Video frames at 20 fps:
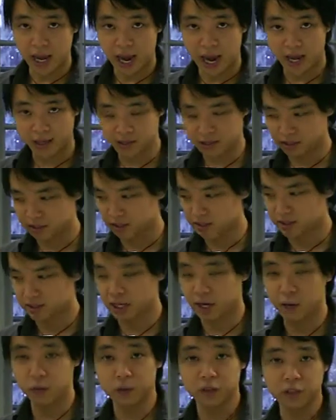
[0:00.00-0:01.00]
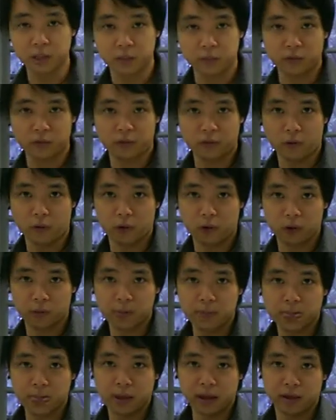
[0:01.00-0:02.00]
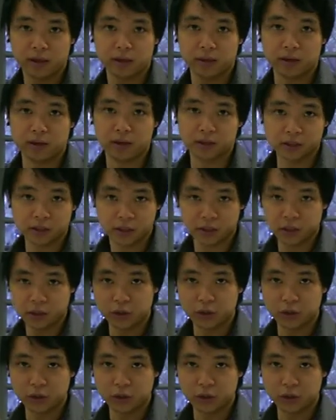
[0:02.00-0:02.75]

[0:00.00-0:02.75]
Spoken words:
And since, like we said before, there is